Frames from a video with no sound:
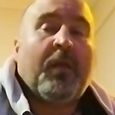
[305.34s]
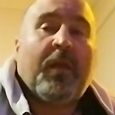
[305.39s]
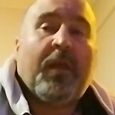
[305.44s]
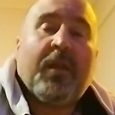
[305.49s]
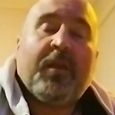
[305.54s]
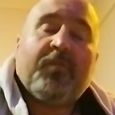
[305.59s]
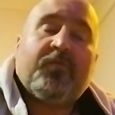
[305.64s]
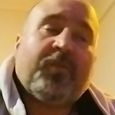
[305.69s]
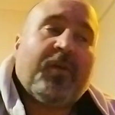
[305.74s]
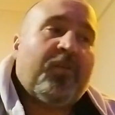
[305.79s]
And
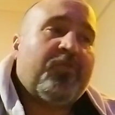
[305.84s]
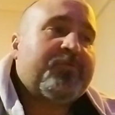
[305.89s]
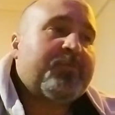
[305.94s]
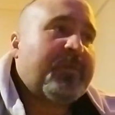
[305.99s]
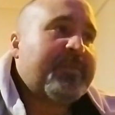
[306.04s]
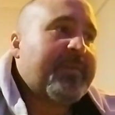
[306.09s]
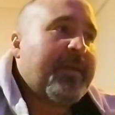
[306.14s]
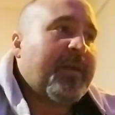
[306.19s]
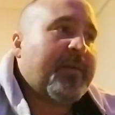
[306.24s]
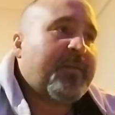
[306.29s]
he tells my
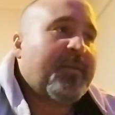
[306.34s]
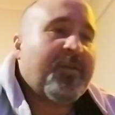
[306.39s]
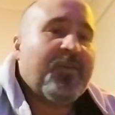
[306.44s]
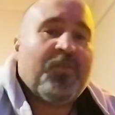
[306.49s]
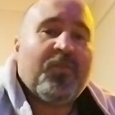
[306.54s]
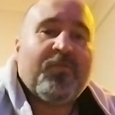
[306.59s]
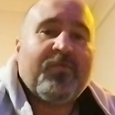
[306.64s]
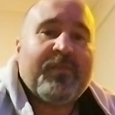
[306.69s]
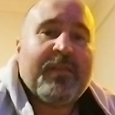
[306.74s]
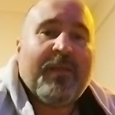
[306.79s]
dad,
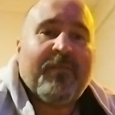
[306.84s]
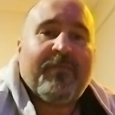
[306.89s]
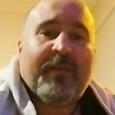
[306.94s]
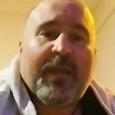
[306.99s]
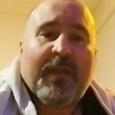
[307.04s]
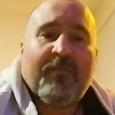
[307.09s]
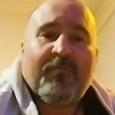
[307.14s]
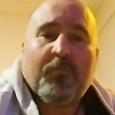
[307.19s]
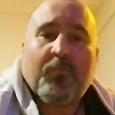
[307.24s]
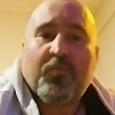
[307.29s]
never
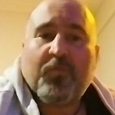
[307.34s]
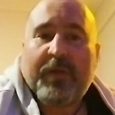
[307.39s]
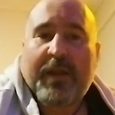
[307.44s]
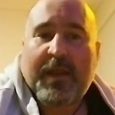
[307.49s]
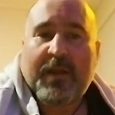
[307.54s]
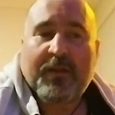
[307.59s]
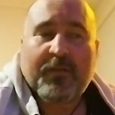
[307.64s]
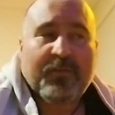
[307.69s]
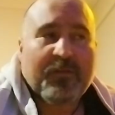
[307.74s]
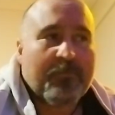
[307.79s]
ever put
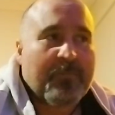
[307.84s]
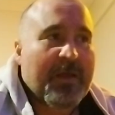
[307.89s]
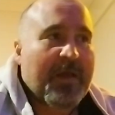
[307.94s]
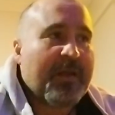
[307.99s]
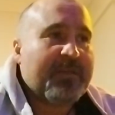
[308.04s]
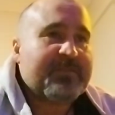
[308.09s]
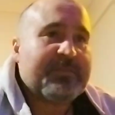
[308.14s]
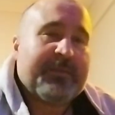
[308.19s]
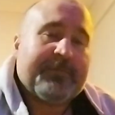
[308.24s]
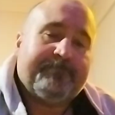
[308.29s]
anything
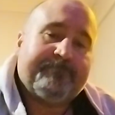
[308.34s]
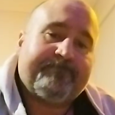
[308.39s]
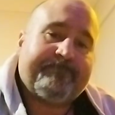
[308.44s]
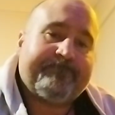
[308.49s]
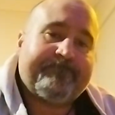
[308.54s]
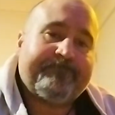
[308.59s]
past him.